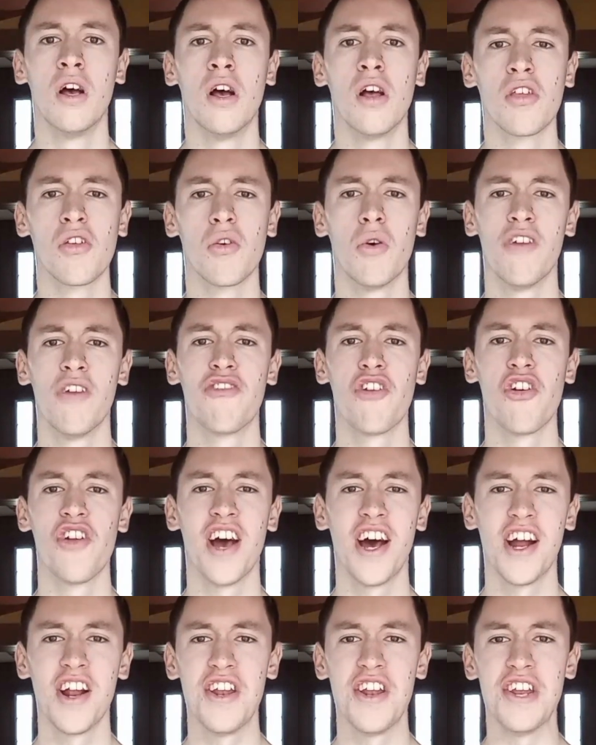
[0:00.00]
So if you're
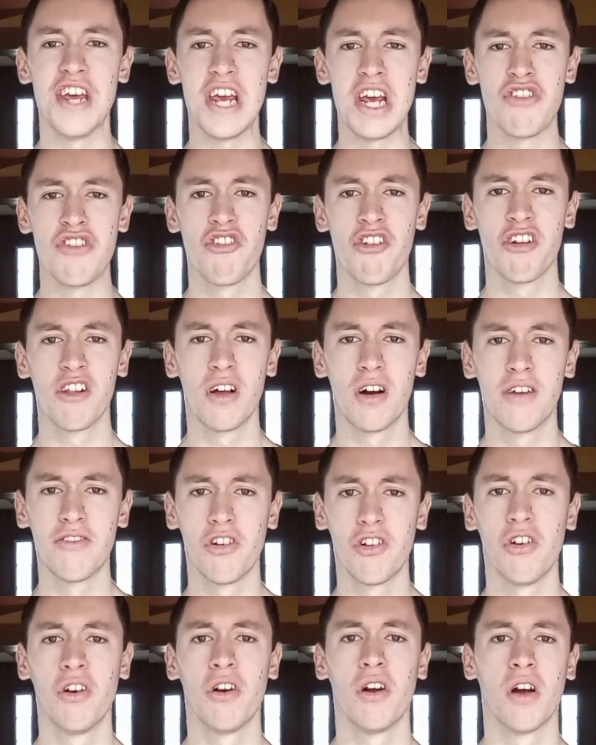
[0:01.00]
not a nature
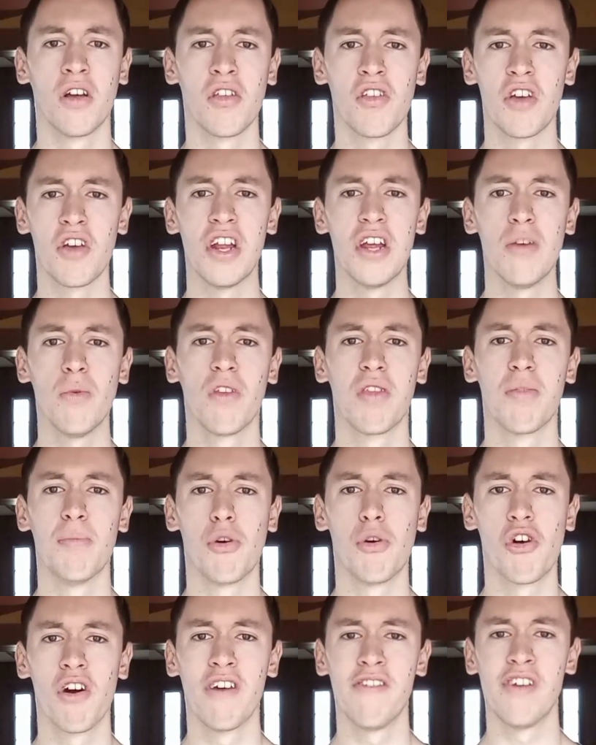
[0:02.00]
lover, a city with
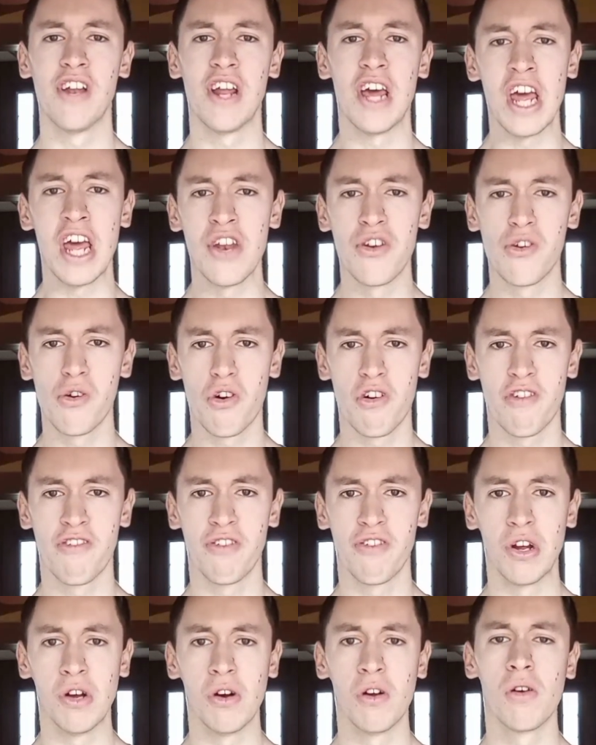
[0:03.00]
more of an indoor
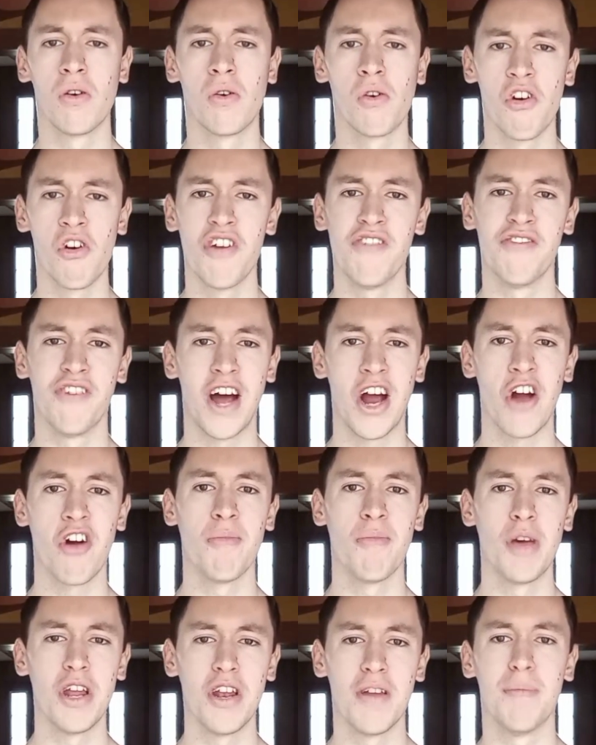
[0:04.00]
feel or
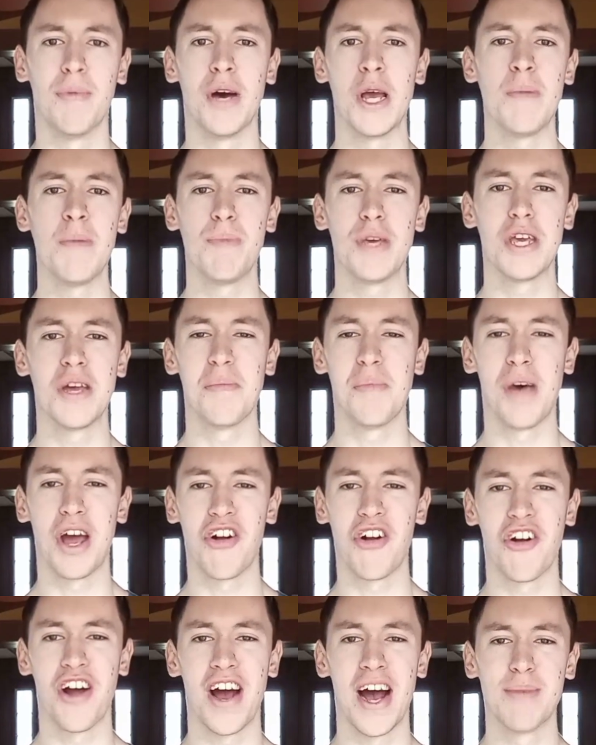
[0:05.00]
environment might be a
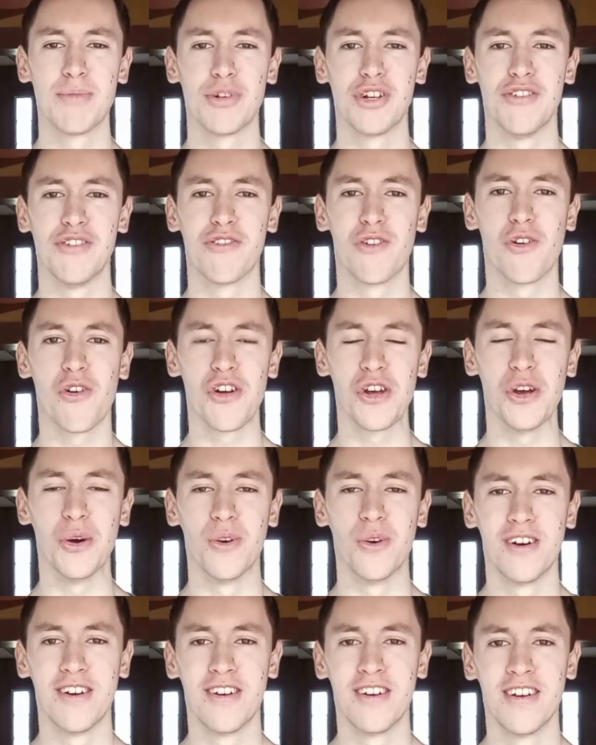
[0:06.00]
better option for you.
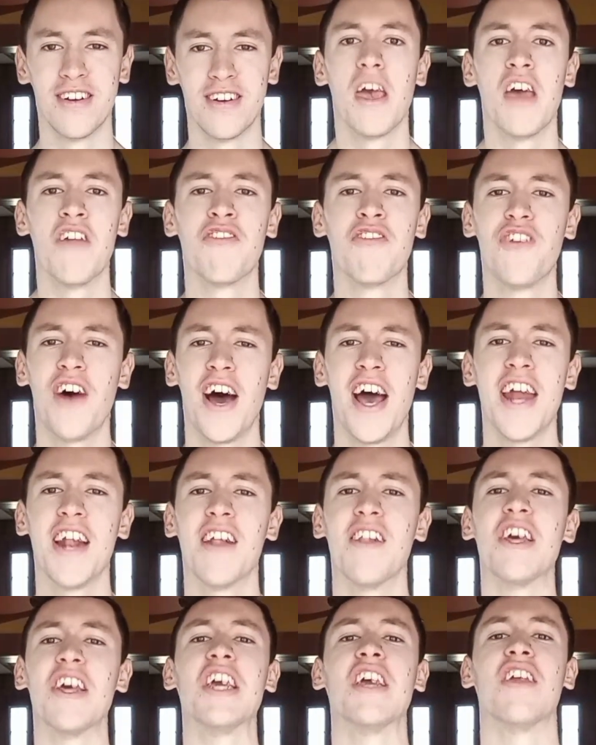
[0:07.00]
And
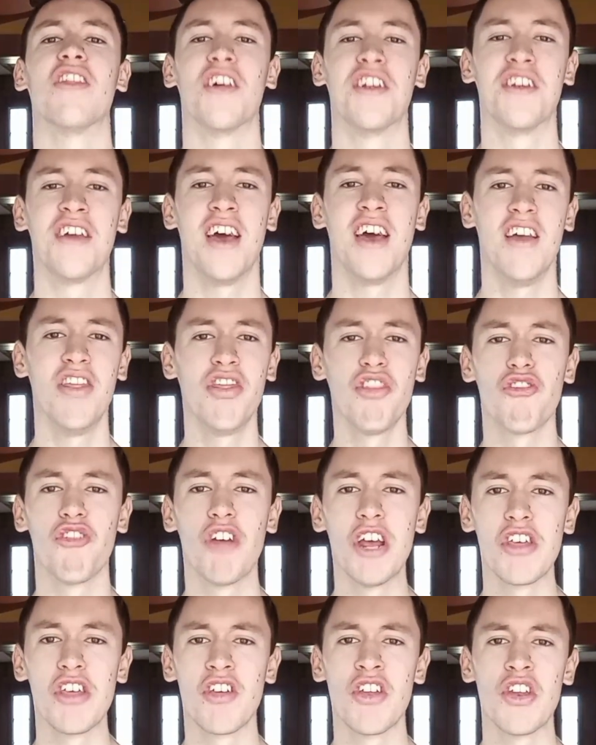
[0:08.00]
finally, the 10th
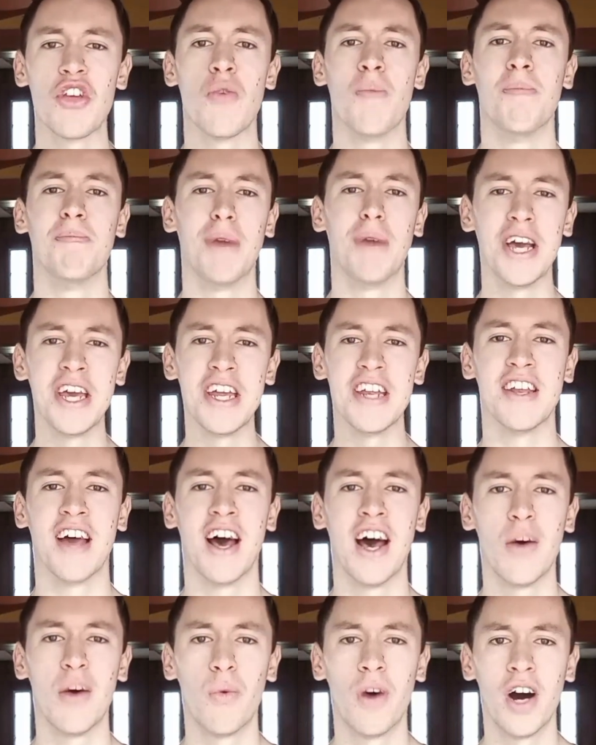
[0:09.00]
reason you might
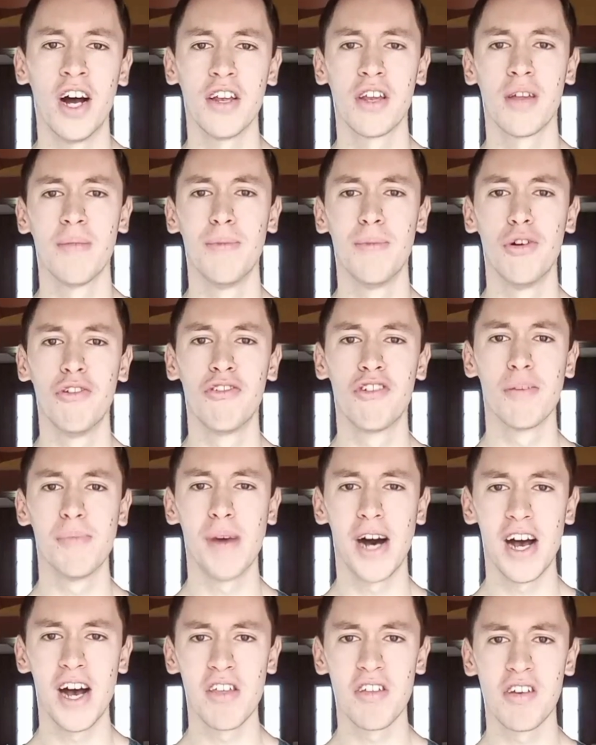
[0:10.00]
not want to move to
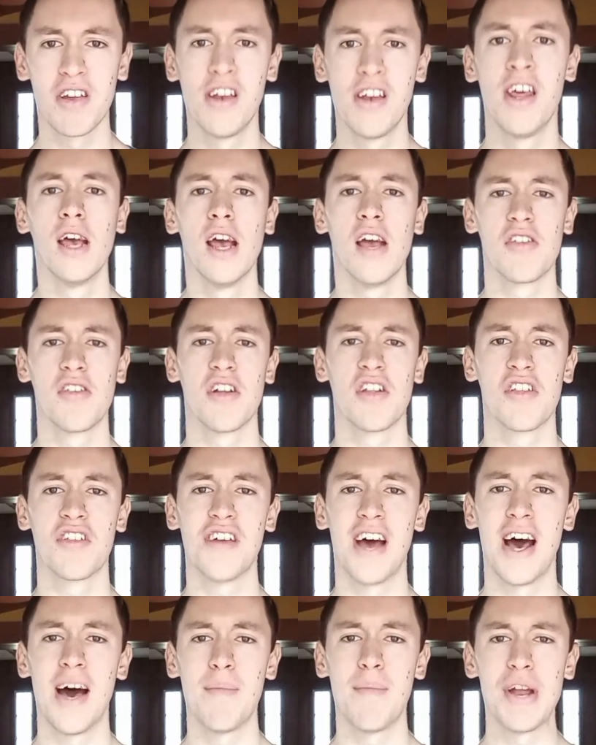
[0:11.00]
Boston is its
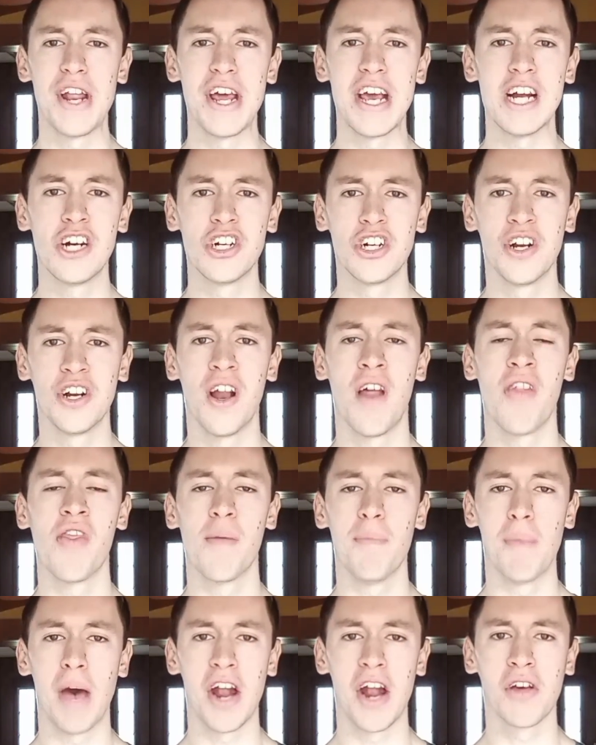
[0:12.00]
domination in
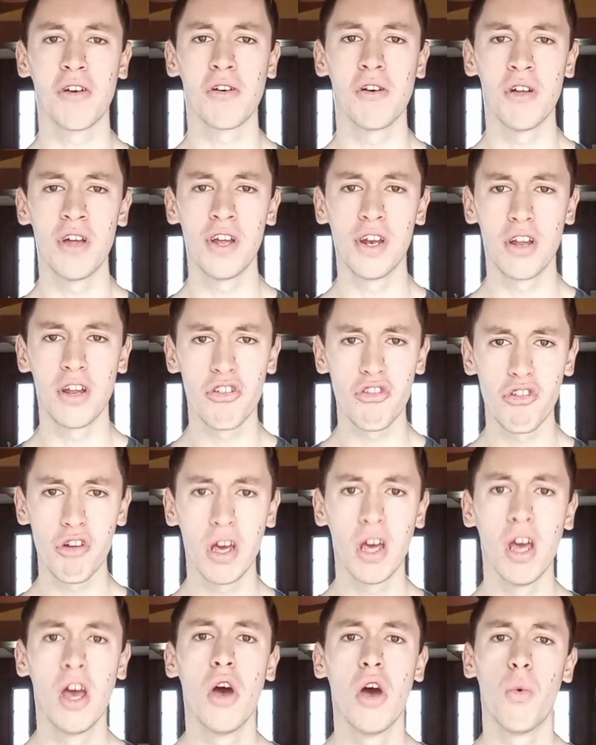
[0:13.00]
the medical
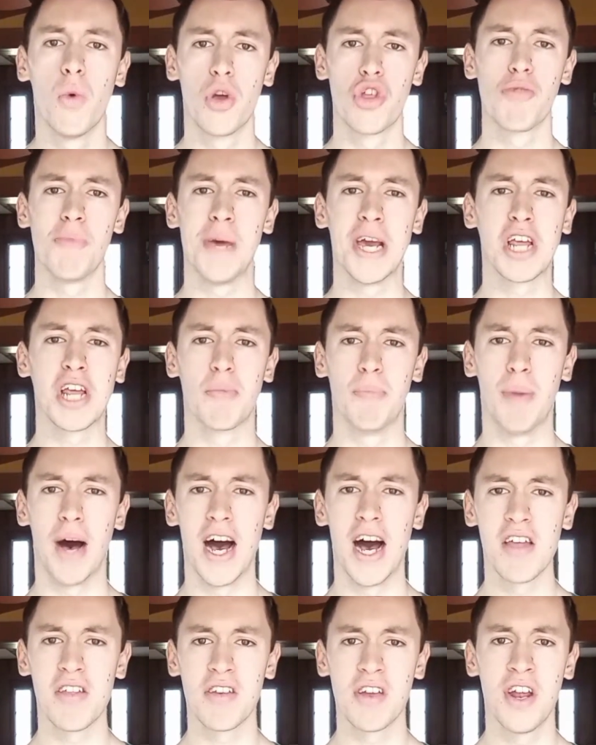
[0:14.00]
industry, which makes
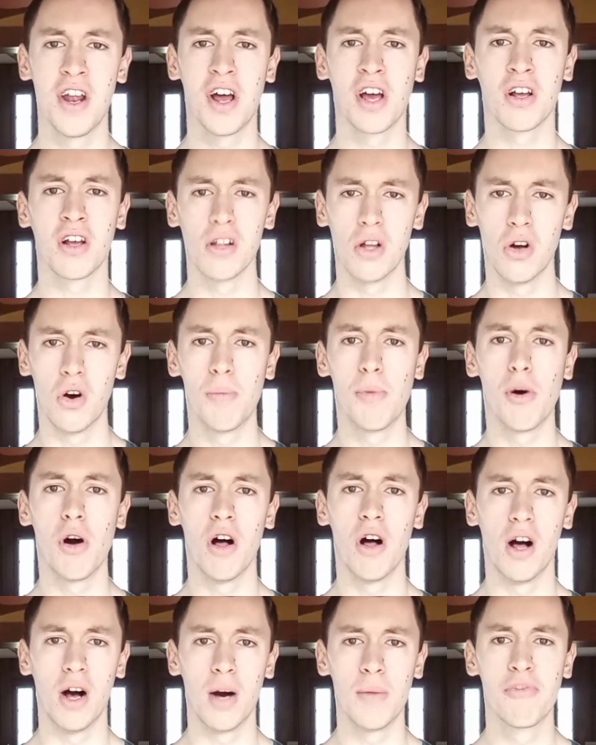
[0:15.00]
Boston a
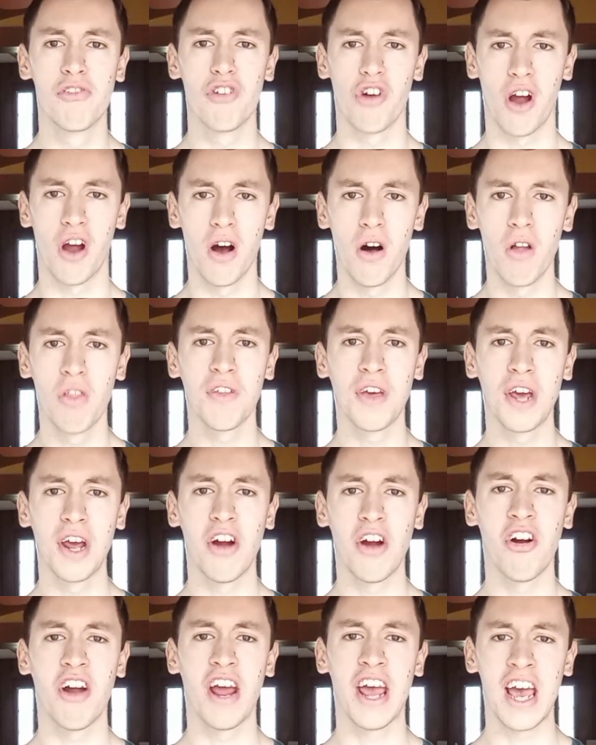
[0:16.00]
global hub for
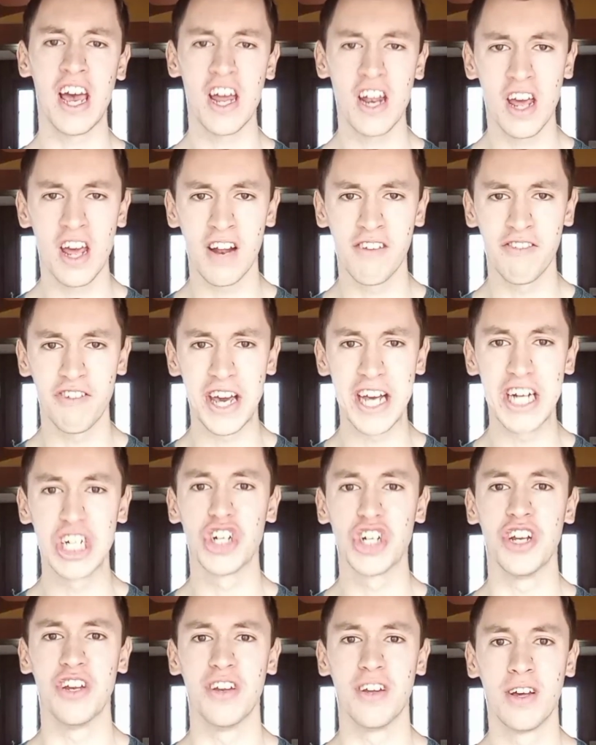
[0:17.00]
healthcare and
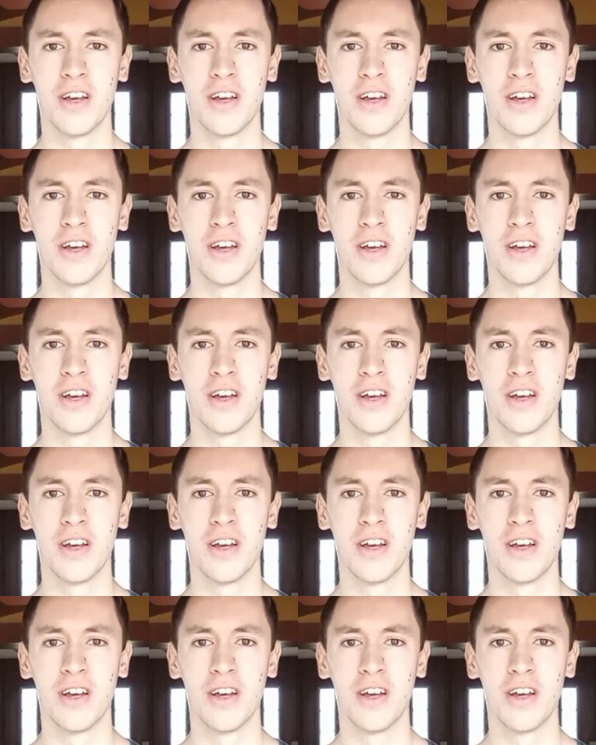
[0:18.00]
innovation.